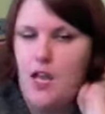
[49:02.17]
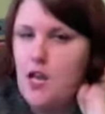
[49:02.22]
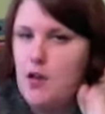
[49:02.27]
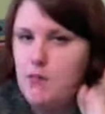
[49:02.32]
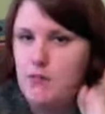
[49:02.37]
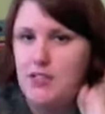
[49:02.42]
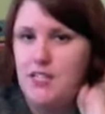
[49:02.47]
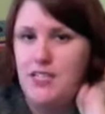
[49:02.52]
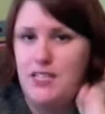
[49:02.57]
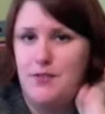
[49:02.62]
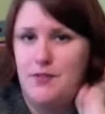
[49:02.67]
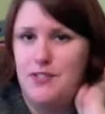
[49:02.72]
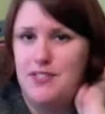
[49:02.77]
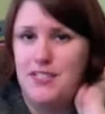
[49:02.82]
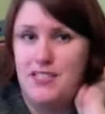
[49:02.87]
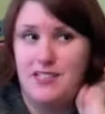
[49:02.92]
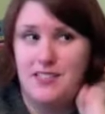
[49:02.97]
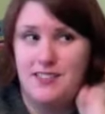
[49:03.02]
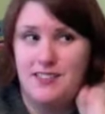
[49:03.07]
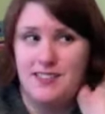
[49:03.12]
But anyways,
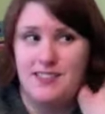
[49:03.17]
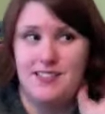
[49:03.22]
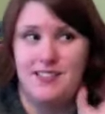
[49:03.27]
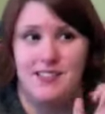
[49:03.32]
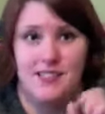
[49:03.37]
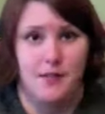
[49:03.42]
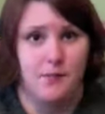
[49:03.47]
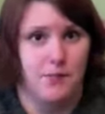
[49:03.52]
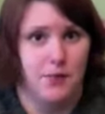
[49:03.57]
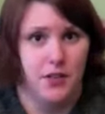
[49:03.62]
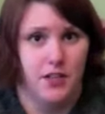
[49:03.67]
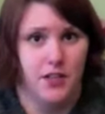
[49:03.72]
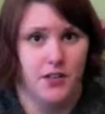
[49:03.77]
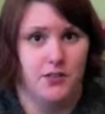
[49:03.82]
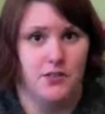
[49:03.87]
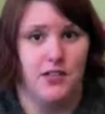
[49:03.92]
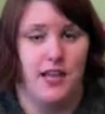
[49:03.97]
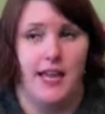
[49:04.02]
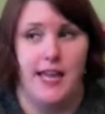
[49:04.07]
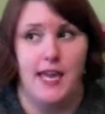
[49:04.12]
it doesn't zip
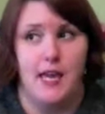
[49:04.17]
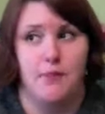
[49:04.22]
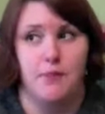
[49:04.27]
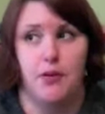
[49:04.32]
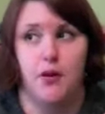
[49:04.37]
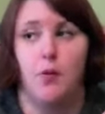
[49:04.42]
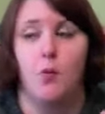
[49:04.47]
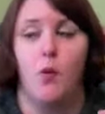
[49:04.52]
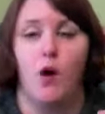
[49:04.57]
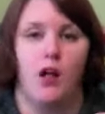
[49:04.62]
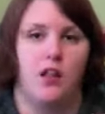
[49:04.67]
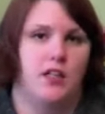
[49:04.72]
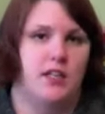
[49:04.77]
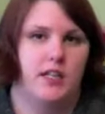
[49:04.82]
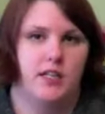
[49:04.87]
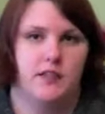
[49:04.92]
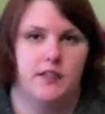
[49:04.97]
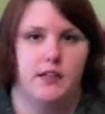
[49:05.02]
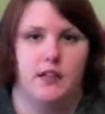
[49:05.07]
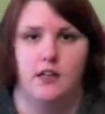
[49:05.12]
close. I can't put a wallet
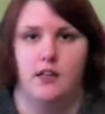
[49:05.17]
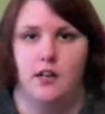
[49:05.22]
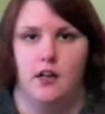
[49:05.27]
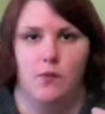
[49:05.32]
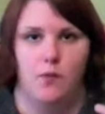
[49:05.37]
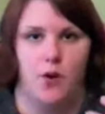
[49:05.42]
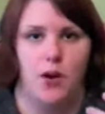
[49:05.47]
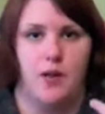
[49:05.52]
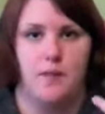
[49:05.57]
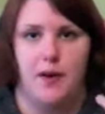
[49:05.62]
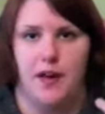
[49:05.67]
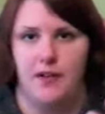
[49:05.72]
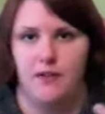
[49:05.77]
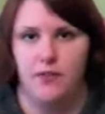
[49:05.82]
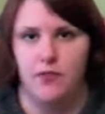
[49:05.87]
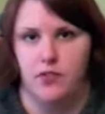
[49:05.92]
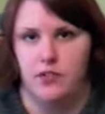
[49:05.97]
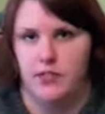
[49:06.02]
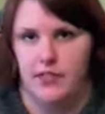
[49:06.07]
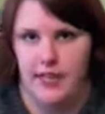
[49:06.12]
in there and not worry about it
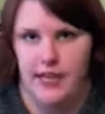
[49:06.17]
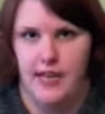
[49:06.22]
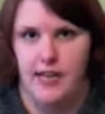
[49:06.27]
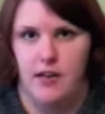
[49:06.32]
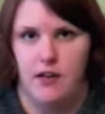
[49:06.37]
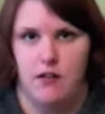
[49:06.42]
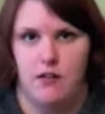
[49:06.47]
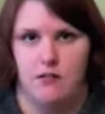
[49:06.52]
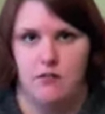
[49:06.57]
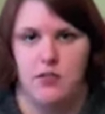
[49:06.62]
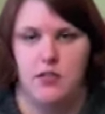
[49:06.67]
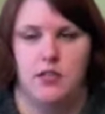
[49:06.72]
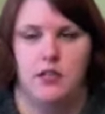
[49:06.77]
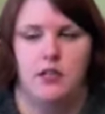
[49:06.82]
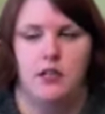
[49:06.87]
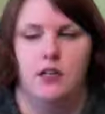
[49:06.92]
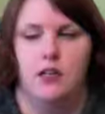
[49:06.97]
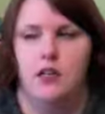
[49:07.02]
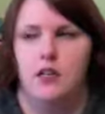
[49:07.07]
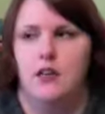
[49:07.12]
falling out.
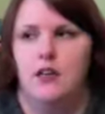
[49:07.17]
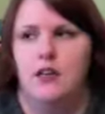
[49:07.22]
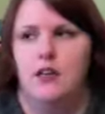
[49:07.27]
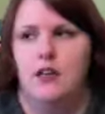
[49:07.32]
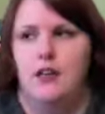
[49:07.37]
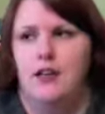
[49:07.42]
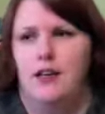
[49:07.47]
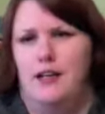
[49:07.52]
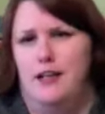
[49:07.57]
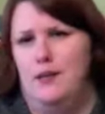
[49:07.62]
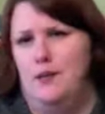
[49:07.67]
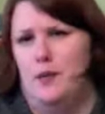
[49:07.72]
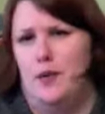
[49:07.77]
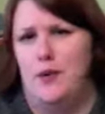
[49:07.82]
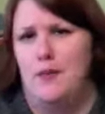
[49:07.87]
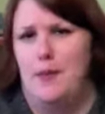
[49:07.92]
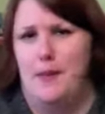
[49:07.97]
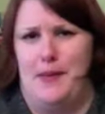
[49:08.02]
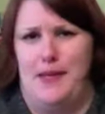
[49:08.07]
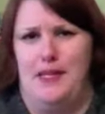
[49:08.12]
I don't worry
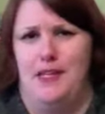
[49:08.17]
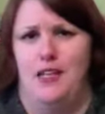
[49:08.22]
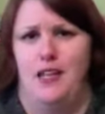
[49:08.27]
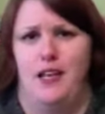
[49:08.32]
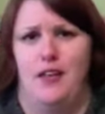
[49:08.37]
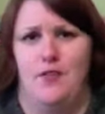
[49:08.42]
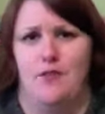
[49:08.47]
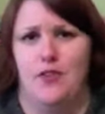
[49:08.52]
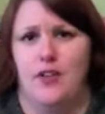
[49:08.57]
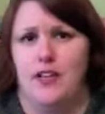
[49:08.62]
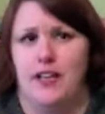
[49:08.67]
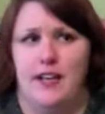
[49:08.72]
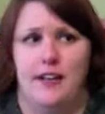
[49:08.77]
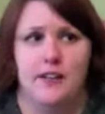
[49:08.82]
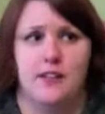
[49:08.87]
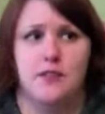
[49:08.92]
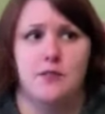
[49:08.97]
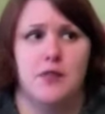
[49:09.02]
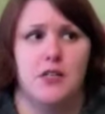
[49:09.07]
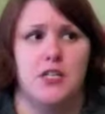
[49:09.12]
about my knitting falling out
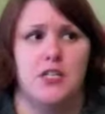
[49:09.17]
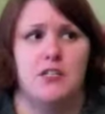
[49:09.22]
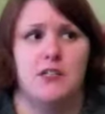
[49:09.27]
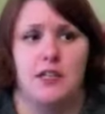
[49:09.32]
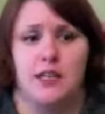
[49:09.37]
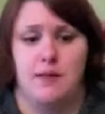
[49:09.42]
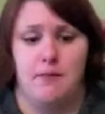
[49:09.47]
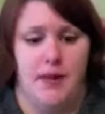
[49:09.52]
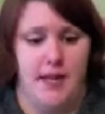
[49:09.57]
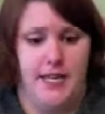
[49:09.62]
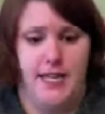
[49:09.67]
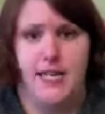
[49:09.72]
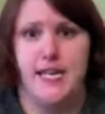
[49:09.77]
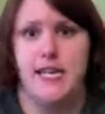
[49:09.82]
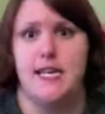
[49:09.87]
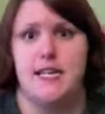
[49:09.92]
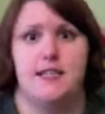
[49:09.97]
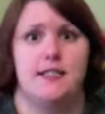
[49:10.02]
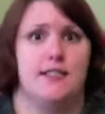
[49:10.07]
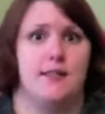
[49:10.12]
as much as like my
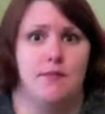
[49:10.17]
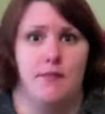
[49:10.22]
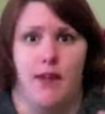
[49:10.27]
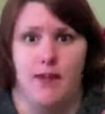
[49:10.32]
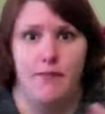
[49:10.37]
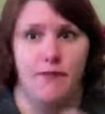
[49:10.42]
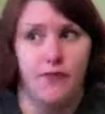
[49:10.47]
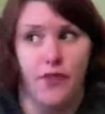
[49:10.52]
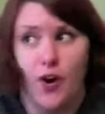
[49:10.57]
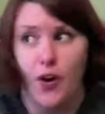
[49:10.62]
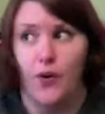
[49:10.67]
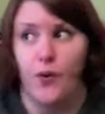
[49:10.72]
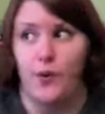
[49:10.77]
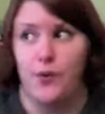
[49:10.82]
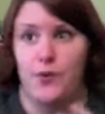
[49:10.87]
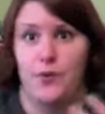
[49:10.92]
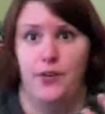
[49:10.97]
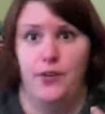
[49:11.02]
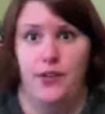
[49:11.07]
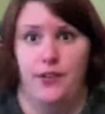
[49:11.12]
keys and my
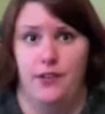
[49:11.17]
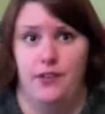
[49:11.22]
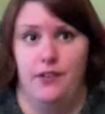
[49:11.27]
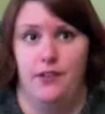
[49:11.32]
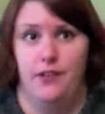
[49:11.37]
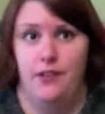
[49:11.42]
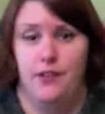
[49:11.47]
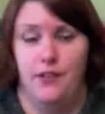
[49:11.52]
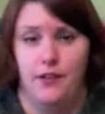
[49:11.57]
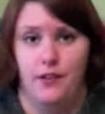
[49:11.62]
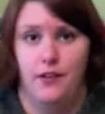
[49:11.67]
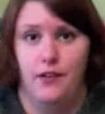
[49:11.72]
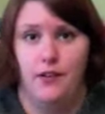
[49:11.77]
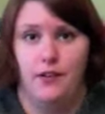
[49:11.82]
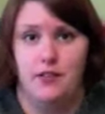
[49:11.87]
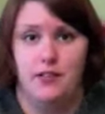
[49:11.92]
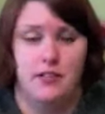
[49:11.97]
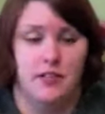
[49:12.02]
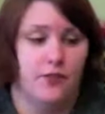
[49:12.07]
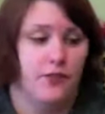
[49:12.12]
phone and
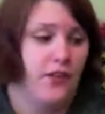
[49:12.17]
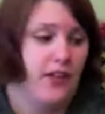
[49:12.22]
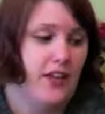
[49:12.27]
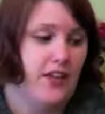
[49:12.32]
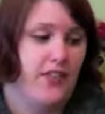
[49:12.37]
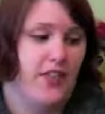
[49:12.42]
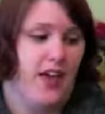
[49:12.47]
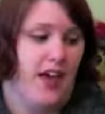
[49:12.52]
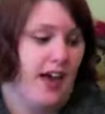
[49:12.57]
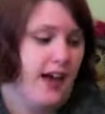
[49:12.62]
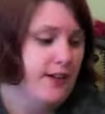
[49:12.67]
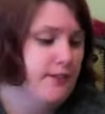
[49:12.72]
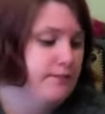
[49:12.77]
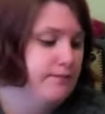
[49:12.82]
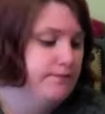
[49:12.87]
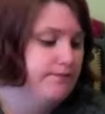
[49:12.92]
stuff like that.